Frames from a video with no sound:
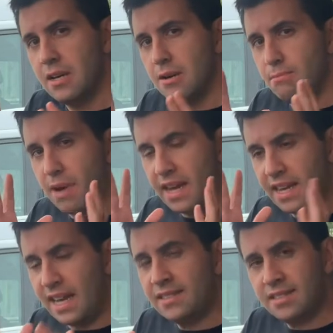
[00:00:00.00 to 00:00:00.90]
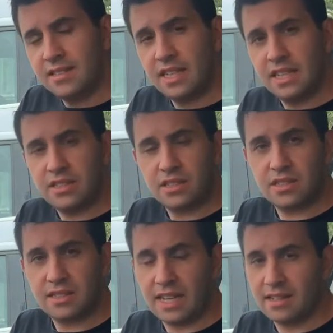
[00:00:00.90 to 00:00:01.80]
My guess is
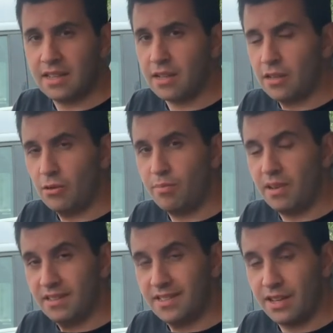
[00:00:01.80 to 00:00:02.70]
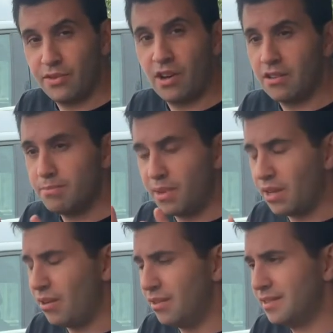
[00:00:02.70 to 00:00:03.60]
that the glow plugs have gone
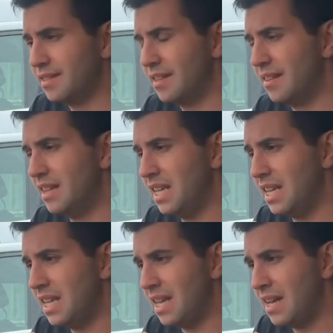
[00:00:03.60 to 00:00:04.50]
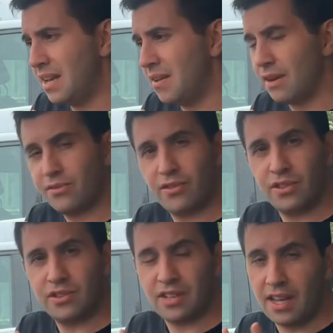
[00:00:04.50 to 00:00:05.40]
because the uh, I've
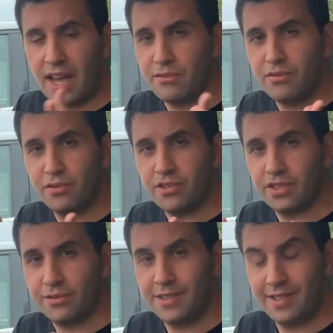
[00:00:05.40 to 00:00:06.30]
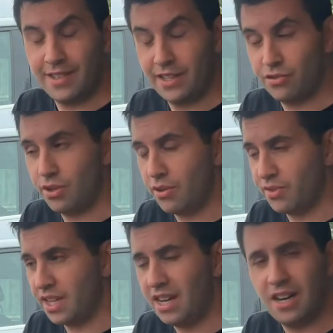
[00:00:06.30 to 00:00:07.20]
such I have the full service history of
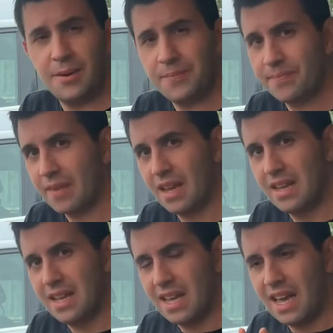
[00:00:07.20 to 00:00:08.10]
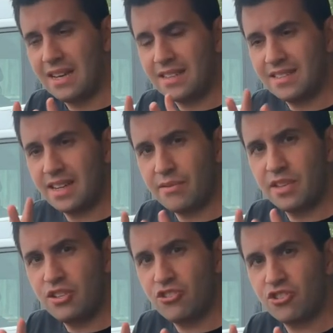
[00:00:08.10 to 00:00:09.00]
the car, and there's
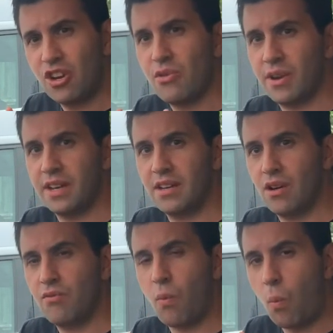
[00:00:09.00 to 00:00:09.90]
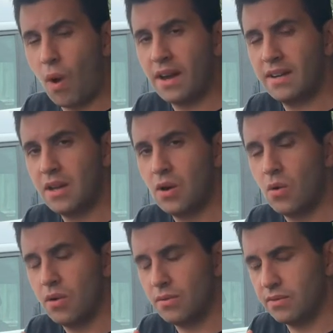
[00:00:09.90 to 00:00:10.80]
nothing showing of when
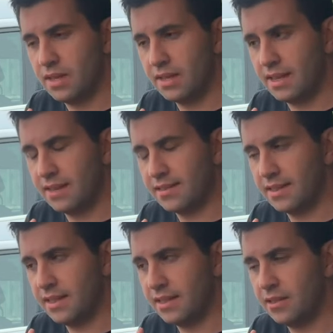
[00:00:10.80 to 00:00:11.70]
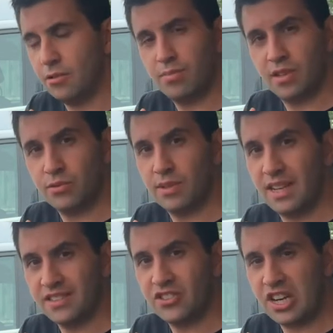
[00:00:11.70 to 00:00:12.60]
the last uh, the glow plugs were
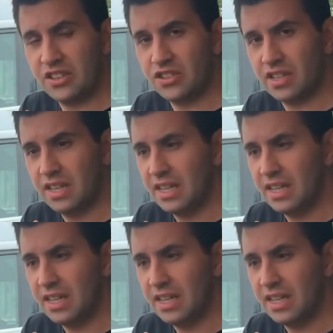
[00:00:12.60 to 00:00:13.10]
last changed.